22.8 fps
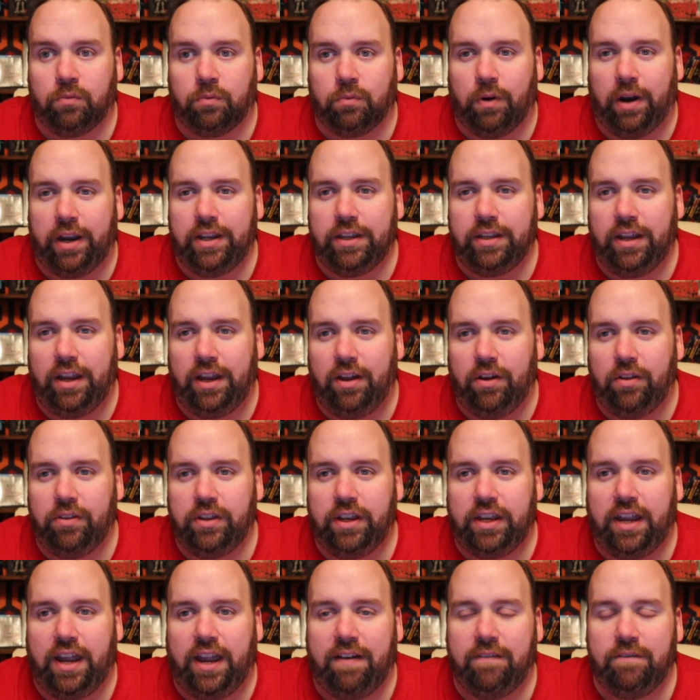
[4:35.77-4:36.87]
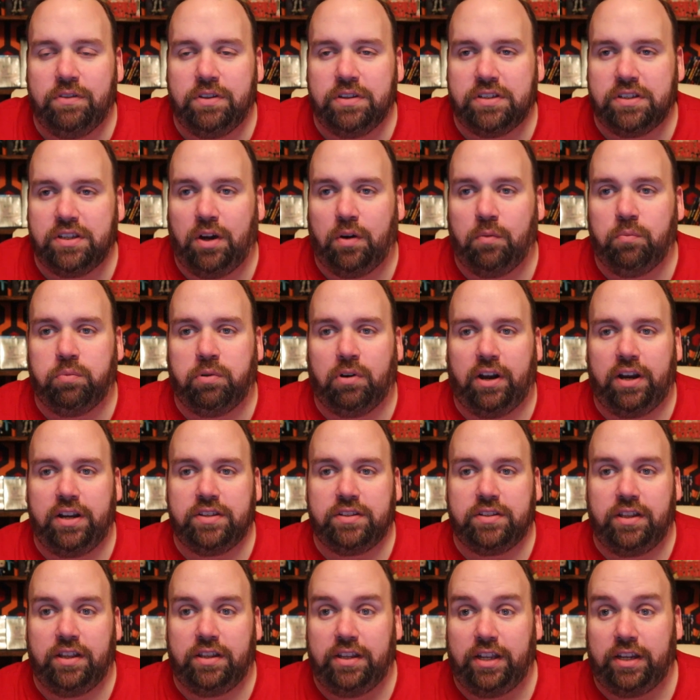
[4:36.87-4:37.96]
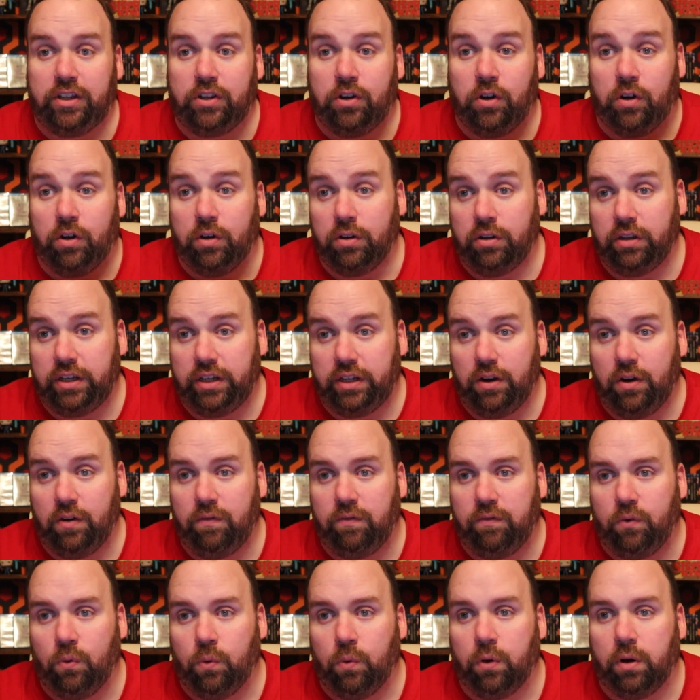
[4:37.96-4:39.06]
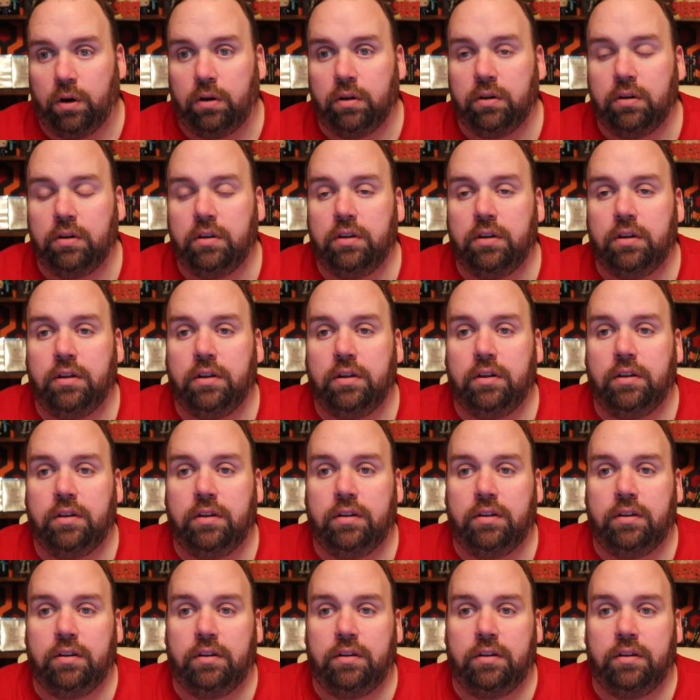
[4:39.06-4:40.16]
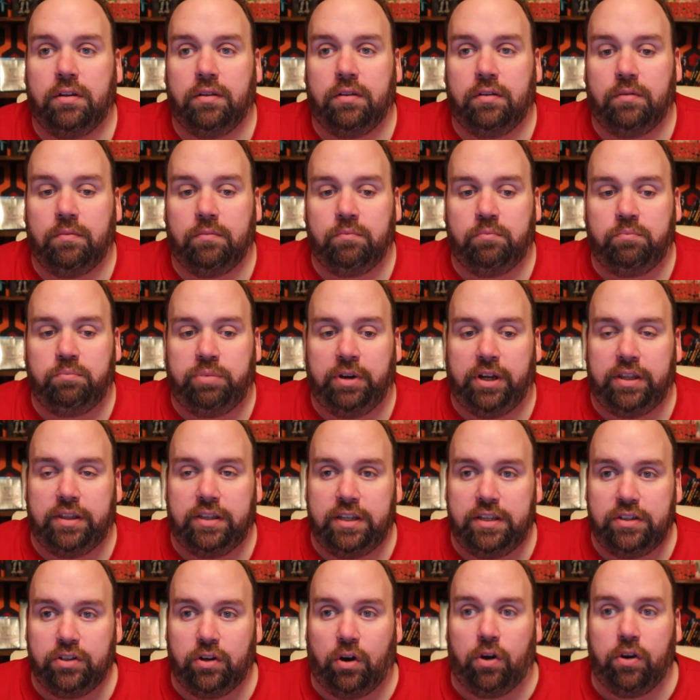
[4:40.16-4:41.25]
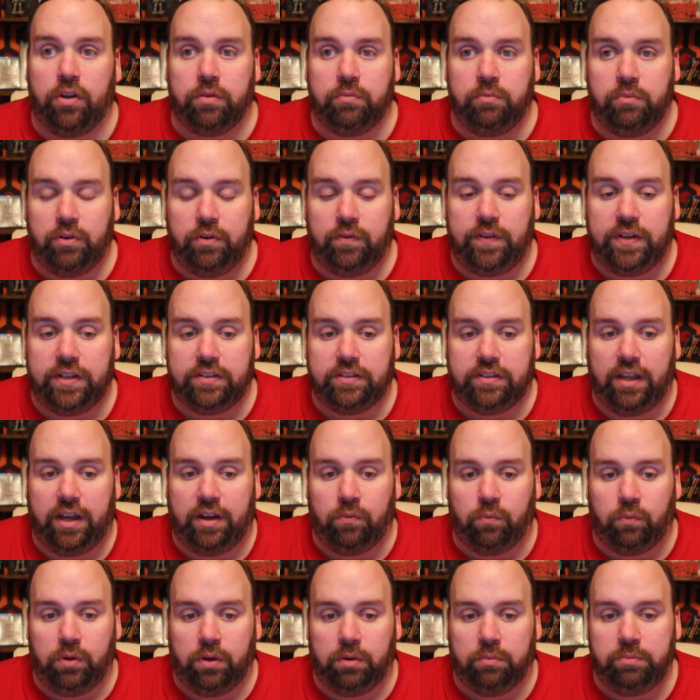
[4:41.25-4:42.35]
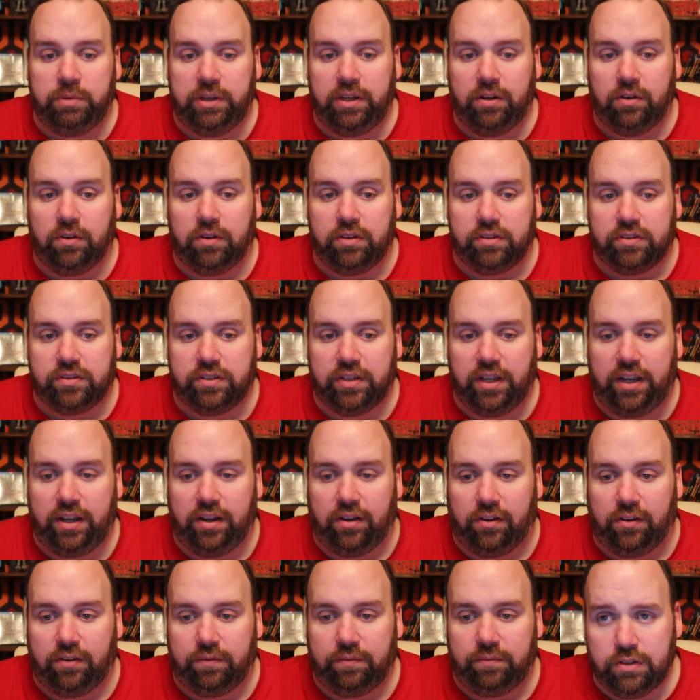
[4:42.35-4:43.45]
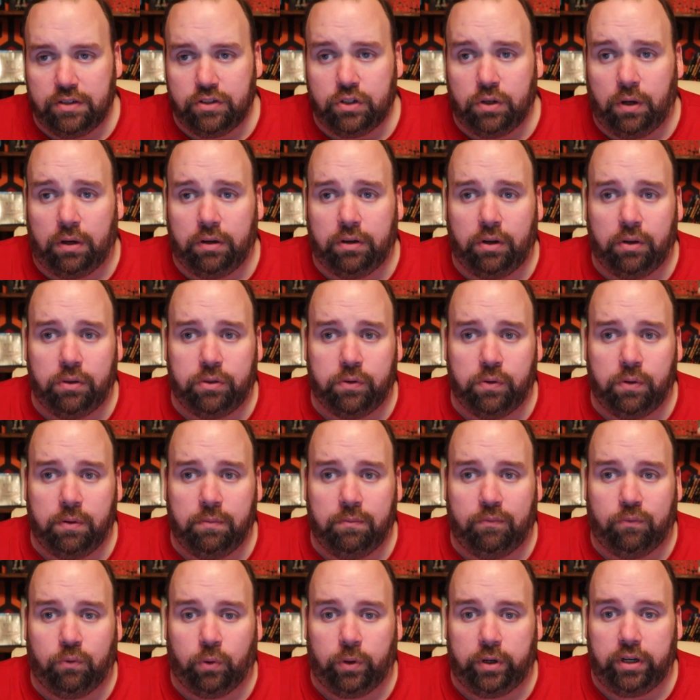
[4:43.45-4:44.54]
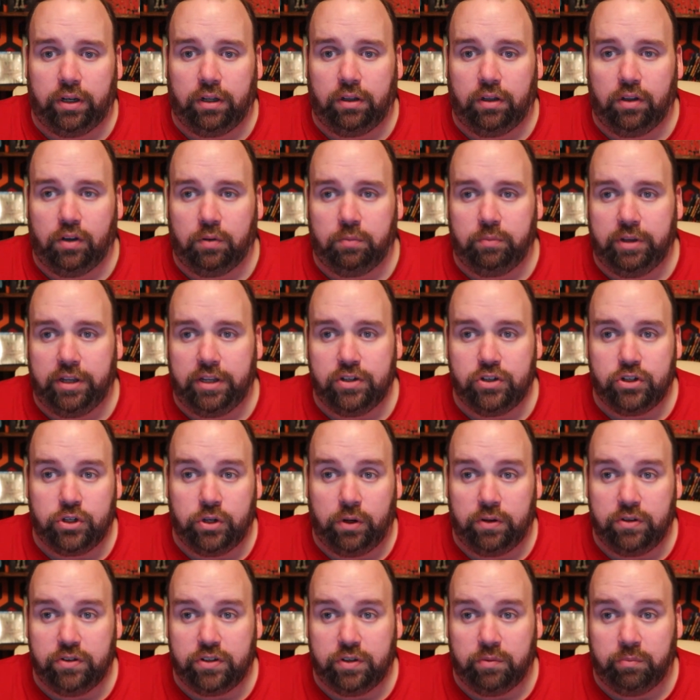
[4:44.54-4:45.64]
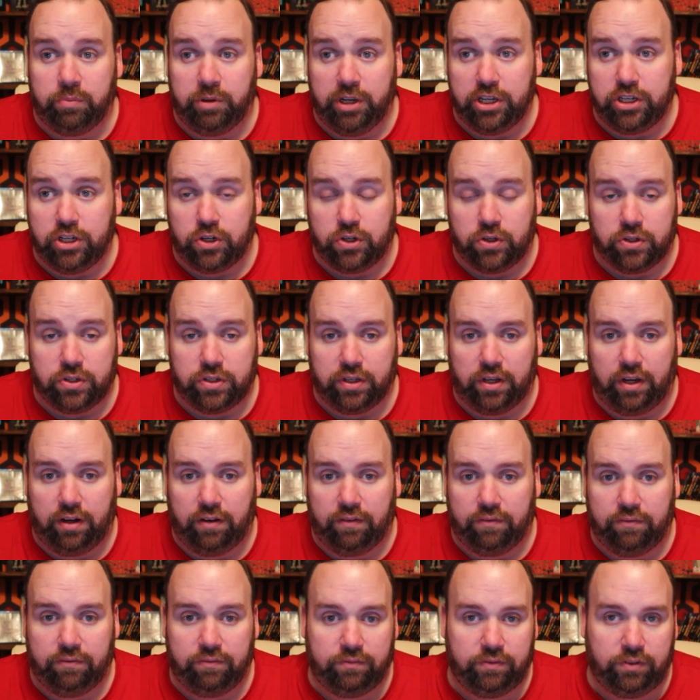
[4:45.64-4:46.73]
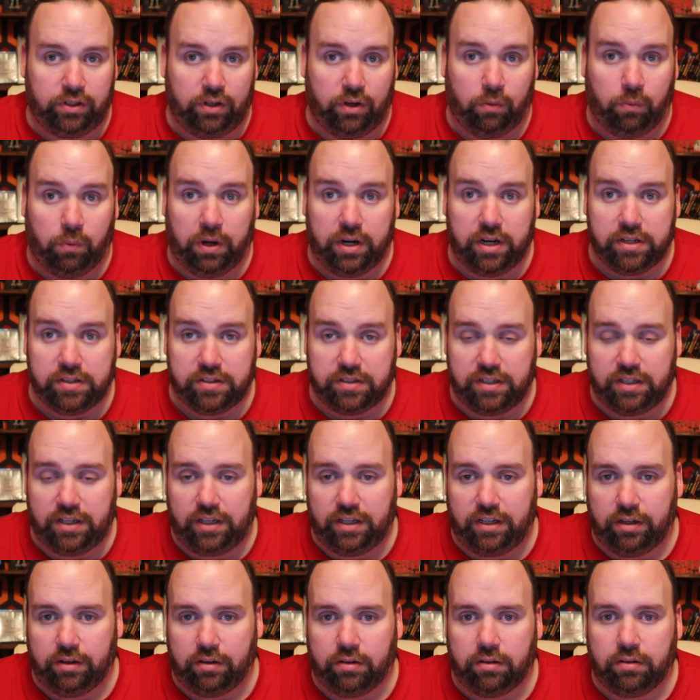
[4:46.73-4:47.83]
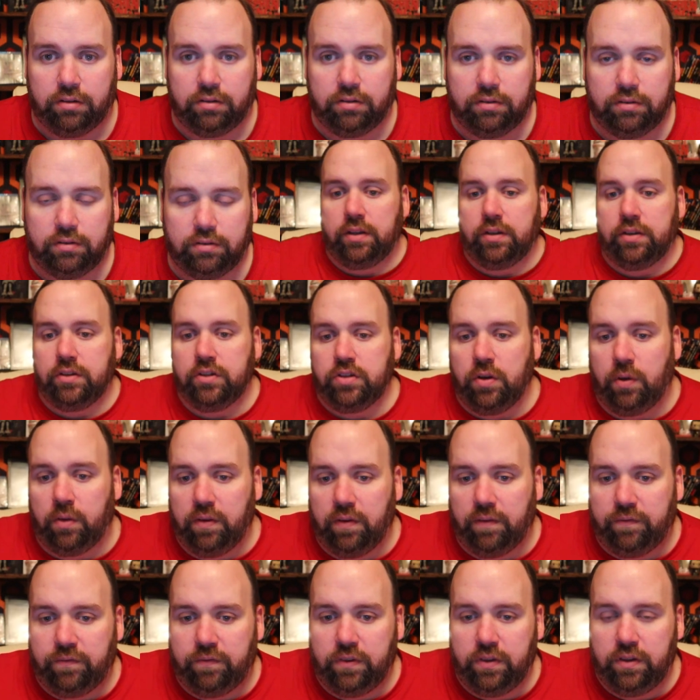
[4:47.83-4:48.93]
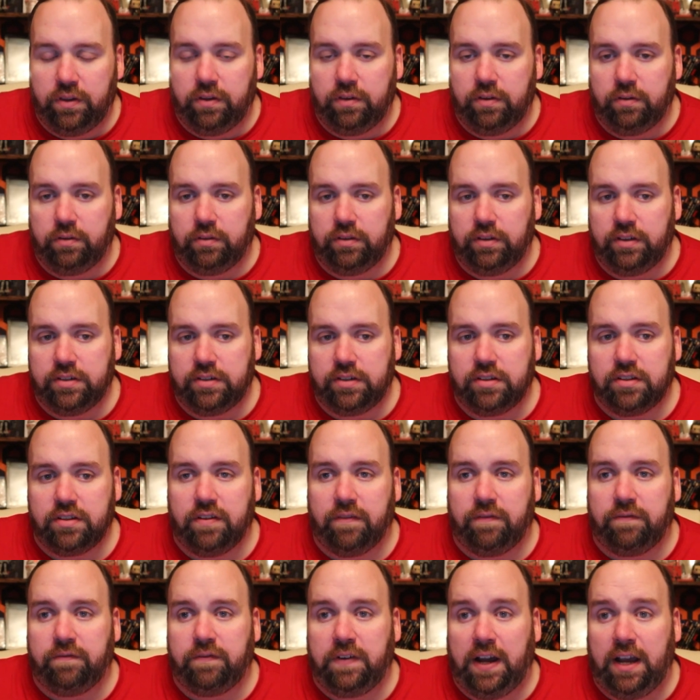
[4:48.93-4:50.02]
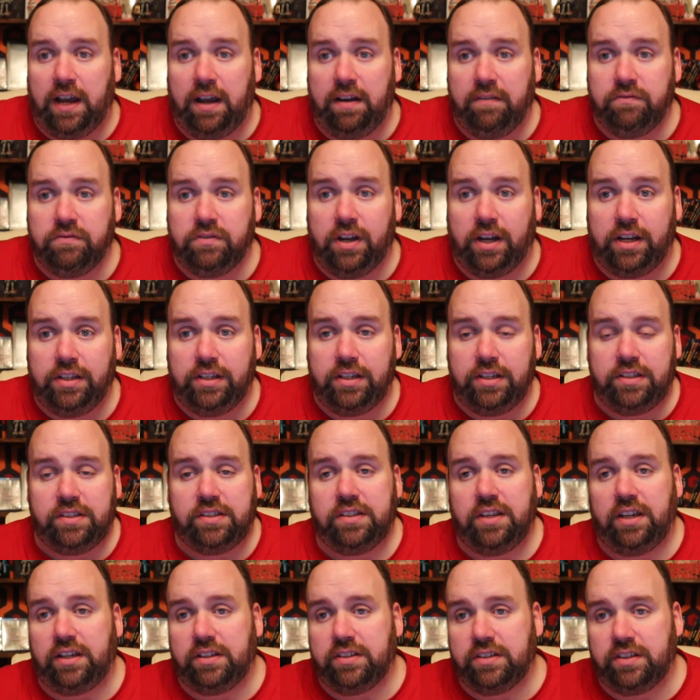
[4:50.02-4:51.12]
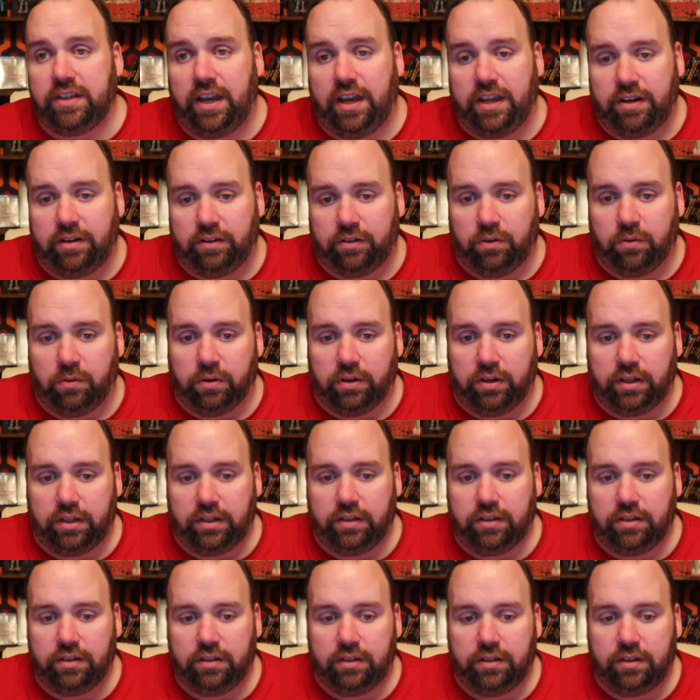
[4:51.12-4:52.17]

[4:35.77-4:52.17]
Right now, they have the sale price that they currently go for, but these are the movies that will be on sale. So I'll go through them for you a little bit and show you some pictures of, you know, what I see here. So this is the $5.96 category.